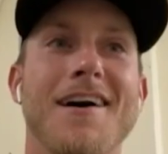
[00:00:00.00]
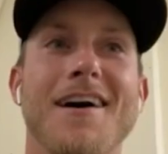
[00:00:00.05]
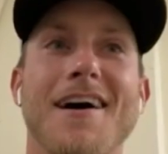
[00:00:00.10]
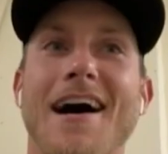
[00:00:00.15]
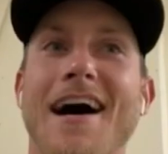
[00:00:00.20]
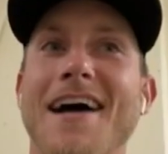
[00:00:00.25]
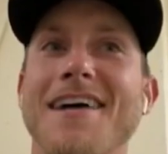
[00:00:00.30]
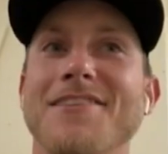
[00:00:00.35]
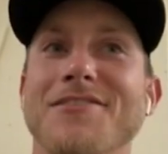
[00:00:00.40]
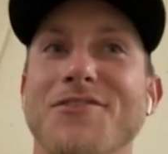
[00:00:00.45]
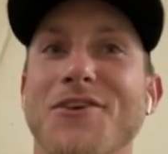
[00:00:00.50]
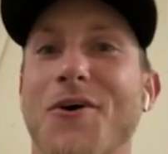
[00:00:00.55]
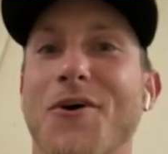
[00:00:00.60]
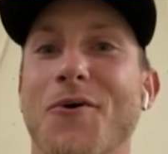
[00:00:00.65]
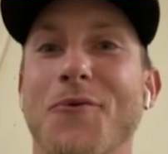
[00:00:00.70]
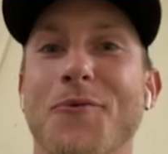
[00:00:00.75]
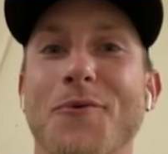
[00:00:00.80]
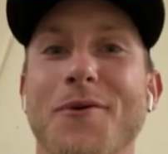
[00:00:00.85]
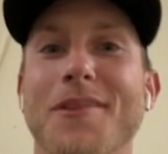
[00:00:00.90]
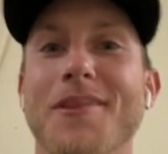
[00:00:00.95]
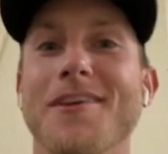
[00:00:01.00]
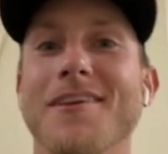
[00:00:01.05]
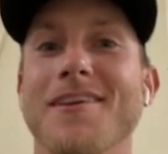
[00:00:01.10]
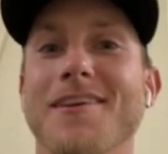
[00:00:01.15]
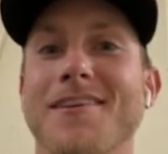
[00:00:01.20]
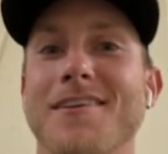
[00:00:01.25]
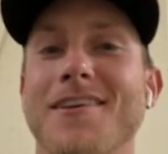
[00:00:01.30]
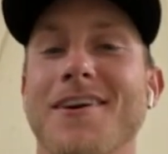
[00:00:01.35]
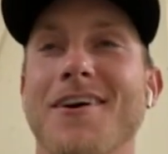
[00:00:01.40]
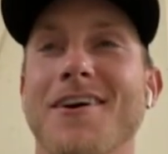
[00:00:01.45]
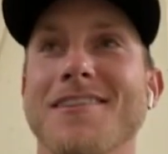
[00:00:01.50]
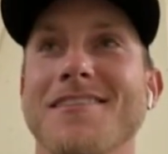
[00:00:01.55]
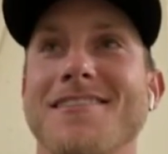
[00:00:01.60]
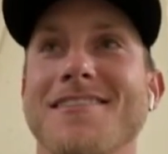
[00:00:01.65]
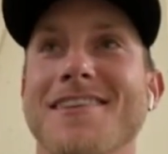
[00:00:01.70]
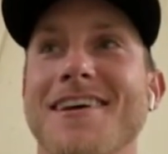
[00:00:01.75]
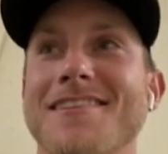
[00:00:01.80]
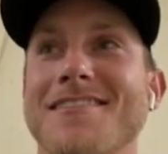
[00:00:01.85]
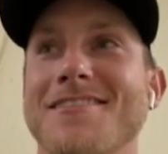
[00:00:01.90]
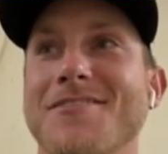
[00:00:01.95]
I don't really. You know,
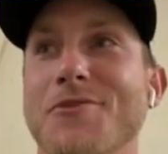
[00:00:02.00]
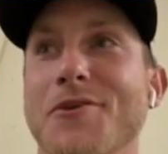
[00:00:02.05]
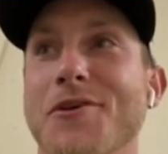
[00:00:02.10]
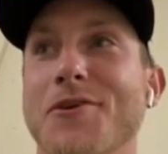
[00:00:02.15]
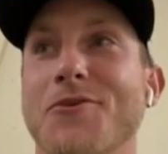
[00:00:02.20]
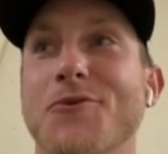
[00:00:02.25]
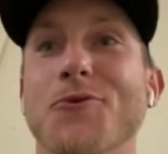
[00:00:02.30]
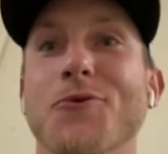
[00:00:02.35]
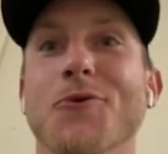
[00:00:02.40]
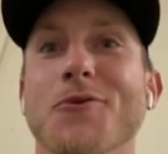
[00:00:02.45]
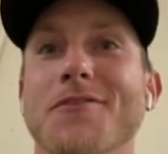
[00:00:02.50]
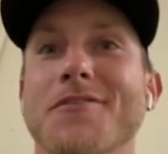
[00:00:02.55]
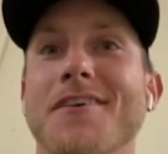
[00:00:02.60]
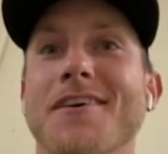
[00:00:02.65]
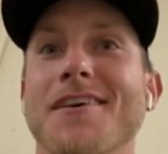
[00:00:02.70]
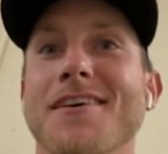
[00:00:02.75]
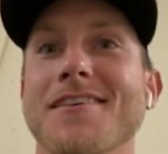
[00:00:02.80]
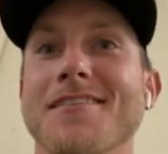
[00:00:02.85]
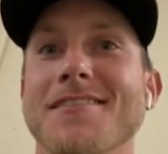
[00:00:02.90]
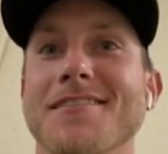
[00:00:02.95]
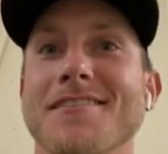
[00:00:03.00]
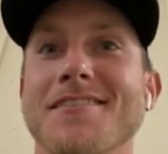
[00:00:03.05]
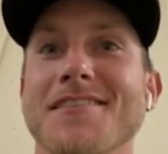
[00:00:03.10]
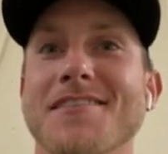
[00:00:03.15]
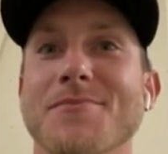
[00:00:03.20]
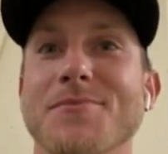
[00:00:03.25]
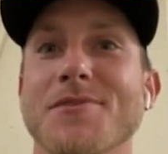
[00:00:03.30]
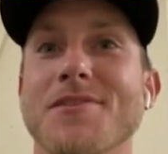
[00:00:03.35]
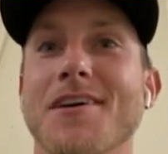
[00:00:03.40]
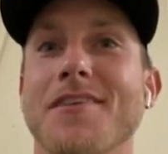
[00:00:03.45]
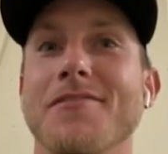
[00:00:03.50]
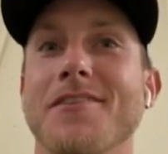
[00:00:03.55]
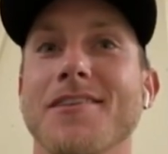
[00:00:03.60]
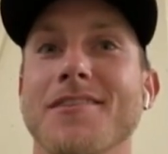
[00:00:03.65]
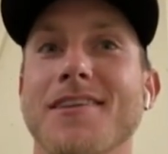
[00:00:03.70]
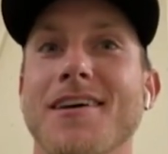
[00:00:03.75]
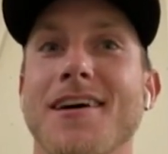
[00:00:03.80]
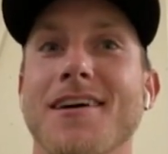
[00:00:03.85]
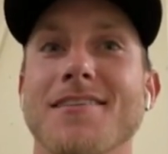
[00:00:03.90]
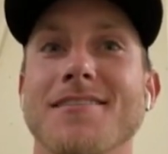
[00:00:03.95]
it's really cool to see some
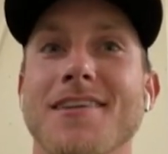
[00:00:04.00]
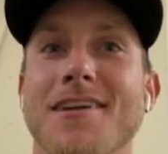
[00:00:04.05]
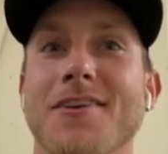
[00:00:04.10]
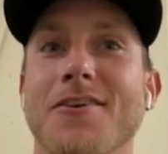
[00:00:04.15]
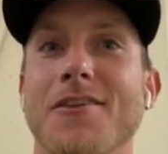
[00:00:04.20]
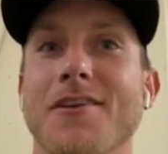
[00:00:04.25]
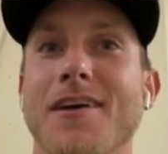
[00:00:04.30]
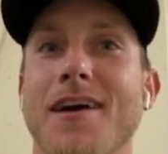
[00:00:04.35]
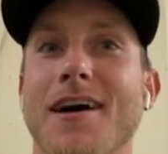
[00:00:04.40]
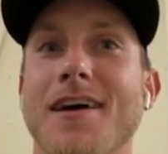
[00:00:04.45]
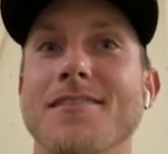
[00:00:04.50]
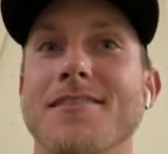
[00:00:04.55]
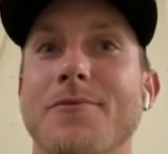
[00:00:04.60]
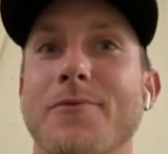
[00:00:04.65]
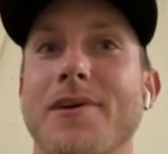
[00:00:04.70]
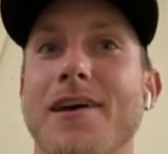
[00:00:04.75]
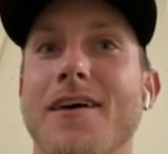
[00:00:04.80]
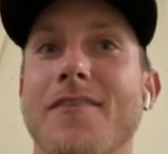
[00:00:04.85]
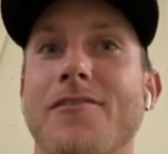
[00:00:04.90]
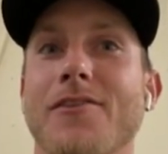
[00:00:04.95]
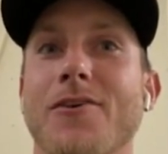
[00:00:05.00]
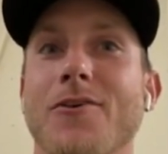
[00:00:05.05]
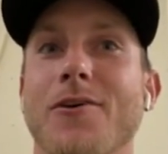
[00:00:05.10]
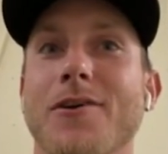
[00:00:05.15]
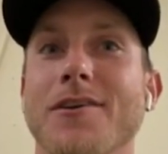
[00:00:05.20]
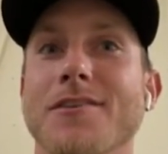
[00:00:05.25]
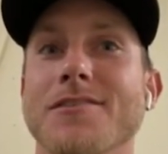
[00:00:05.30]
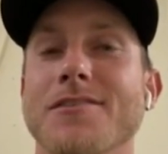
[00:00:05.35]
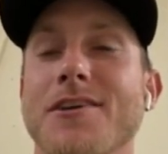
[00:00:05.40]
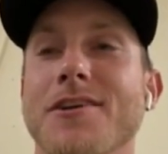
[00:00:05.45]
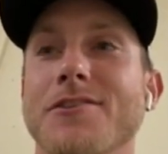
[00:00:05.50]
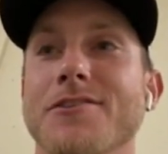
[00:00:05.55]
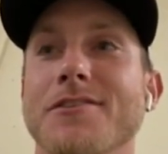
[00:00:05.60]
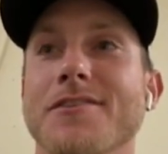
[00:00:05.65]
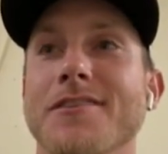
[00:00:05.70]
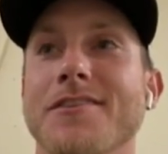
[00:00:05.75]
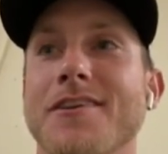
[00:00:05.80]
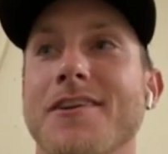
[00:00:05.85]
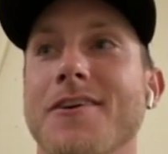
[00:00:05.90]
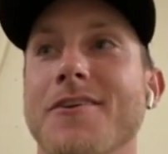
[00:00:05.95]
stuff like that, because I know the guys that we have in our
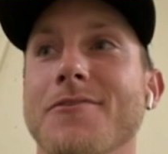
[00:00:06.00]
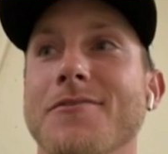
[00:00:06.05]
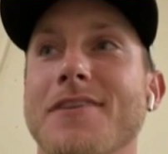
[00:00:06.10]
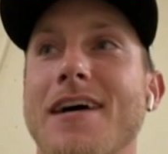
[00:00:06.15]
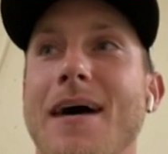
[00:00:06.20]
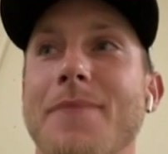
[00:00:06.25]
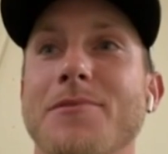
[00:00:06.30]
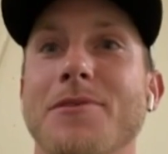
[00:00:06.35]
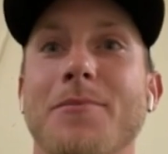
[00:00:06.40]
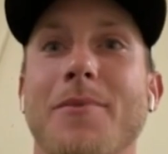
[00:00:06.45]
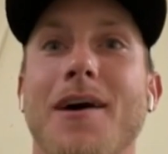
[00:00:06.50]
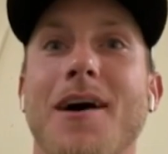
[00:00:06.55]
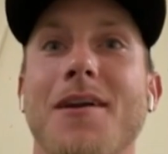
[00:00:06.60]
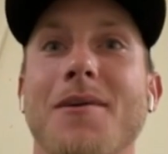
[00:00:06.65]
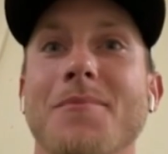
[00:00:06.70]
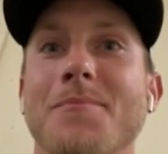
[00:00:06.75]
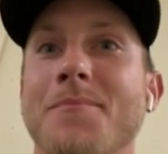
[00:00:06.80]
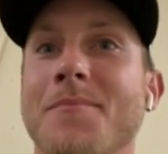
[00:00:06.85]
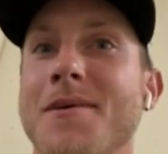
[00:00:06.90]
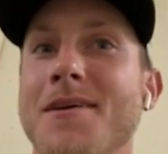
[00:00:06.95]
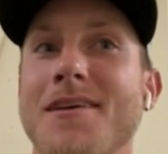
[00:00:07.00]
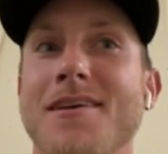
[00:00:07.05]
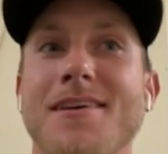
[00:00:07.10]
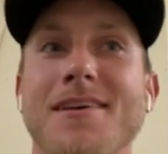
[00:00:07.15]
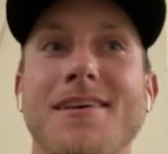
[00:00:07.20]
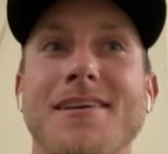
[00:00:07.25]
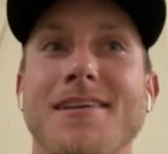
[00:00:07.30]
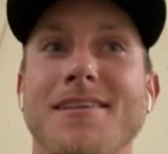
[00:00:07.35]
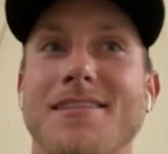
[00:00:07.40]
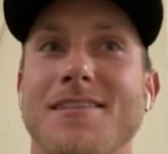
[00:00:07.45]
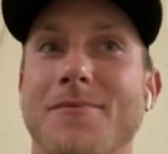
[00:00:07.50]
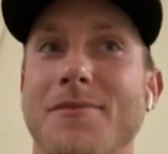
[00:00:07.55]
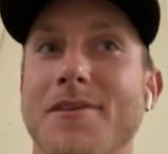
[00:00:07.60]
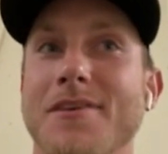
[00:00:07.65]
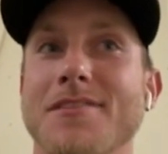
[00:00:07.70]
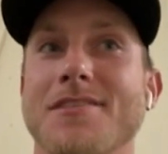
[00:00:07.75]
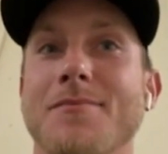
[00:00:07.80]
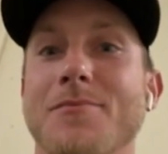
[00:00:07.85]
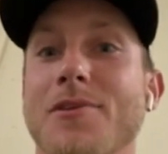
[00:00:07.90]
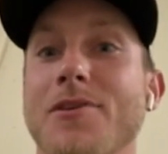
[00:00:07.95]
organization, you know, top to bottom,
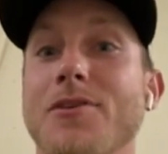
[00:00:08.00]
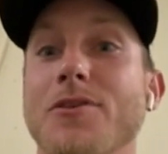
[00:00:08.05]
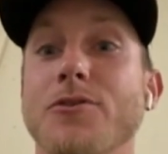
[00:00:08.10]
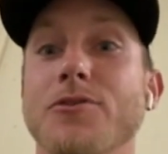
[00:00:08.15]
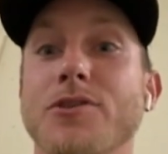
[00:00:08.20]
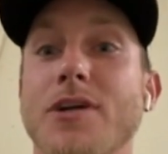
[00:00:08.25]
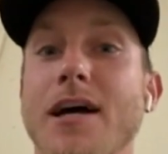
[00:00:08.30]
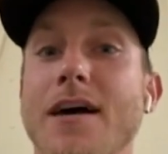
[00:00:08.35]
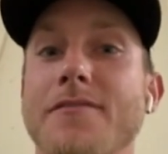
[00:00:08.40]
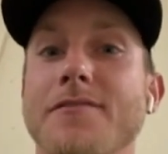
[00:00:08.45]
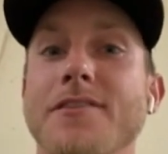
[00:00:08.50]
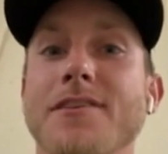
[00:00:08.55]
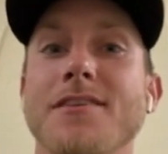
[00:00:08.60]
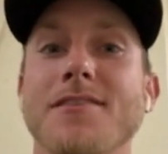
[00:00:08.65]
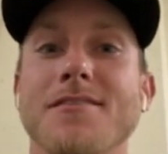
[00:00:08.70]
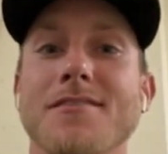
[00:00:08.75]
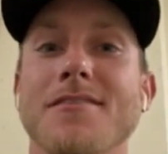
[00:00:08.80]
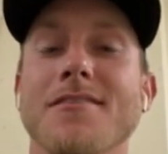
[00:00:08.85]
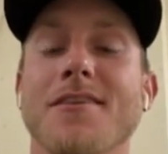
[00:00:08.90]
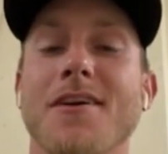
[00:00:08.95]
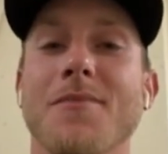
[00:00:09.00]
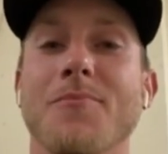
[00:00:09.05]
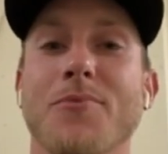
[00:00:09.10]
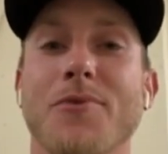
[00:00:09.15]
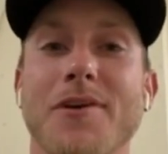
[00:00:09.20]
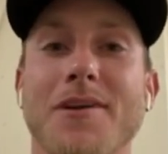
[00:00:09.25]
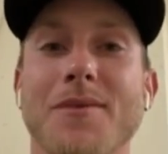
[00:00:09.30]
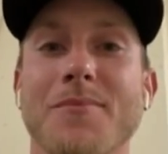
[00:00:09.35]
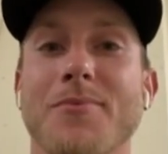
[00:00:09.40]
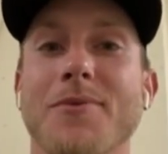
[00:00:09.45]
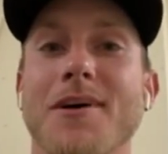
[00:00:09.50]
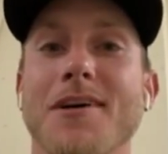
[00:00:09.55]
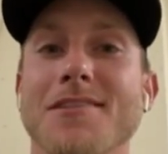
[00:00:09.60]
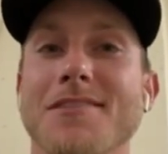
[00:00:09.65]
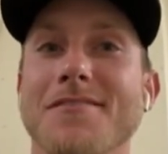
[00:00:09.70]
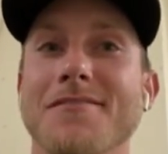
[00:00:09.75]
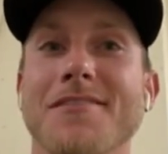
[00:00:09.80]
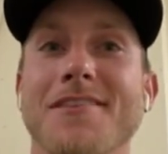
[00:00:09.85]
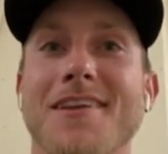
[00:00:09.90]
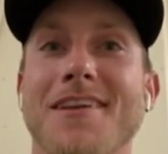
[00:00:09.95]
some of the new draftees are pretty
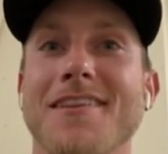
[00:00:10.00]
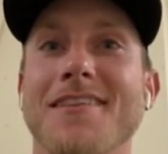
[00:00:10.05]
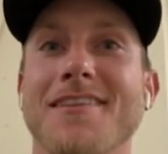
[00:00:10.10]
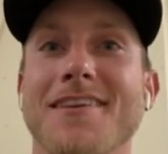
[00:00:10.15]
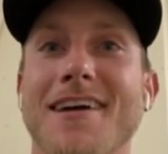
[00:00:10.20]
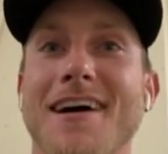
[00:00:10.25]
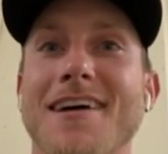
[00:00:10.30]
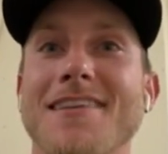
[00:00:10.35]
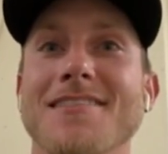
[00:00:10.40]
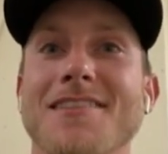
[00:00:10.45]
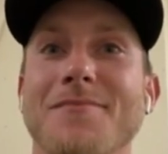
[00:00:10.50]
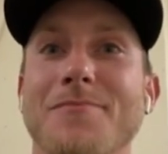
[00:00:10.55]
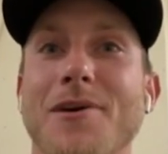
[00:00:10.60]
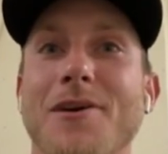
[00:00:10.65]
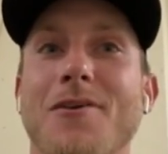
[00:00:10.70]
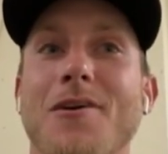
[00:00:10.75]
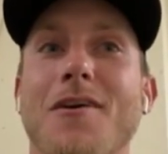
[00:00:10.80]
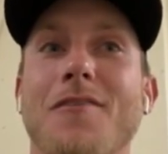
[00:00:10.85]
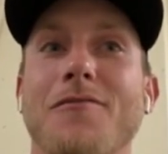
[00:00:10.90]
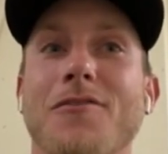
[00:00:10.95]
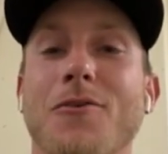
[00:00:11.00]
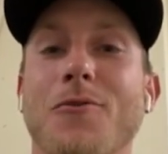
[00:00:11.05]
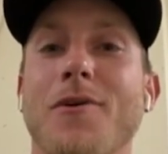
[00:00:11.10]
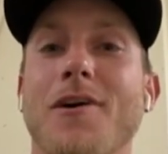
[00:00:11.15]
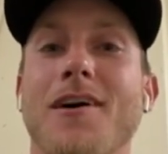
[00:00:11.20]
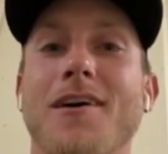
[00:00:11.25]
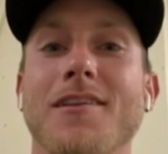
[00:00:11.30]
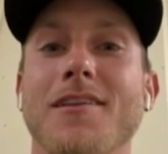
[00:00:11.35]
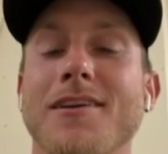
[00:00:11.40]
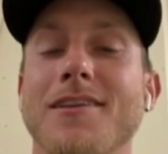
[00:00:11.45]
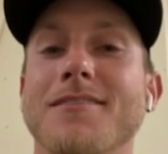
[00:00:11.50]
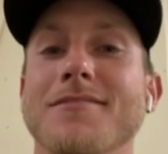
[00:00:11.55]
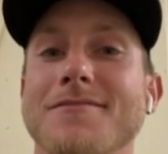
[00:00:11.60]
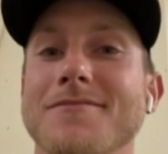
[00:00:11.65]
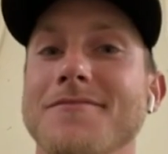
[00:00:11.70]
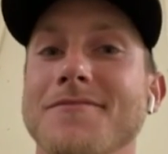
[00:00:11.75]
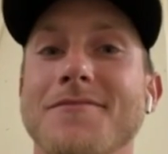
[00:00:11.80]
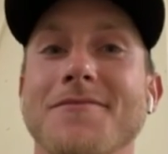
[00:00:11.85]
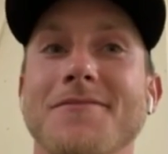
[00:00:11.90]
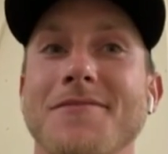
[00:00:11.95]
impressive, and then the guys that have been around for a while,
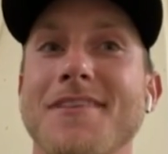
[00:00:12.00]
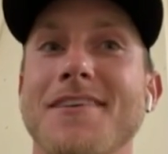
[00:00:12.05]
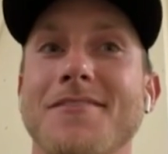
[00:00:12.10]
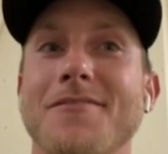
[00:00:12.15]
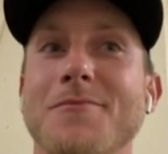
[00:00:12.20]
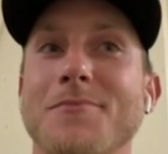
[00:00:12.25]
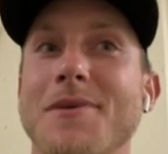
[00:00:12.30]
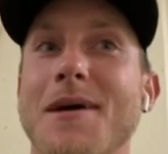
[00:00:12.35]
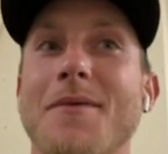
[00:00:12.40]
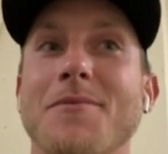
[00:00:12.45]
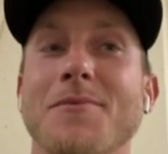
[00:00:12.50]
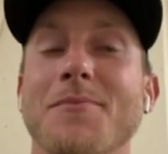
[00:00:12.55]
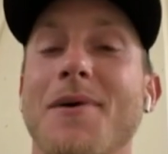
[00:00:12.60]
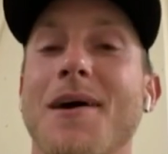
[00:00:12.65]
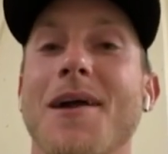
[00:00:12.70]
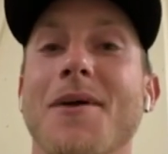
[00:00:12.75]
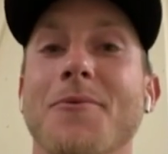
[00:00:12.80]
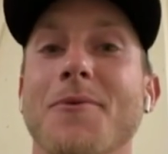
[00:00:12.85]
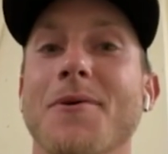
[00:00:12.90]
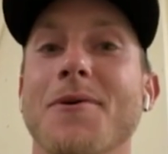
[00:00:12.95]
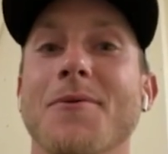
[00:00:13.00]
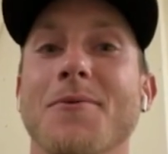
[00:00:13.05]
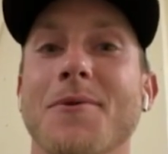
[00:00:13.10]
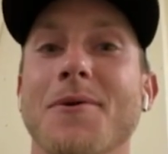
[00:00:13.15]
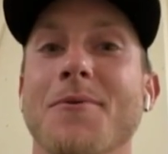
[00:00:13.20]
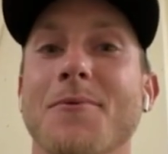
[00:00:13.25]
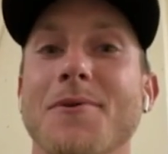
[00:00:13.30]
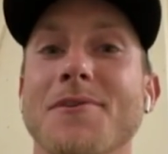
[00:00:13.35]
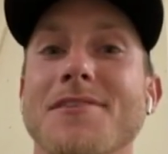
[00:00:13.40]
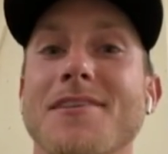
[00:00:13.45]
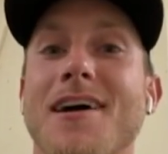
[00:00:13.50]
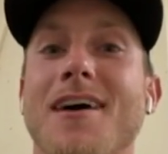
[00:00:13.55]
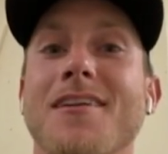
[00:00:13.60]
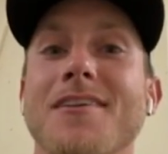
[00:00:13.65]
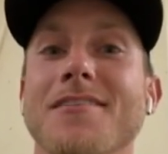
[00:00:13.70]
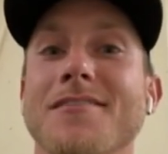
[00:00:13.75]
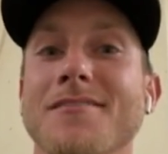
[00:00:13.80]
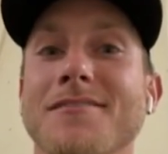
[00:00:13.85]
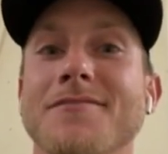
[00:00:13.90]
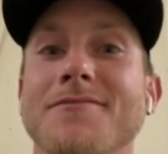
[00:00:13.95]
like from top to bottom, we're
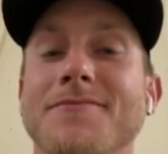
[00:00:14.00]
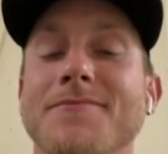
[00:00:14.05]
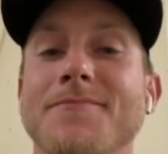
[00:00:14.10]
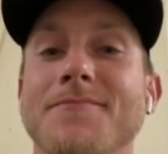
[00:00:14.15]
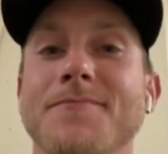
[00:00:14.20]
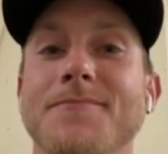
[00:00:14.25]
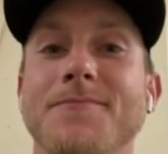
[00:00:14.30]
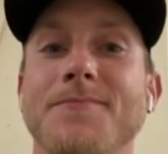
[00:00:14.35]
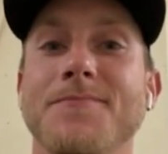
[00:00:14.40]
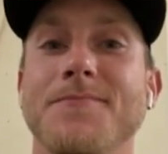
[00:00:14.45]
solid.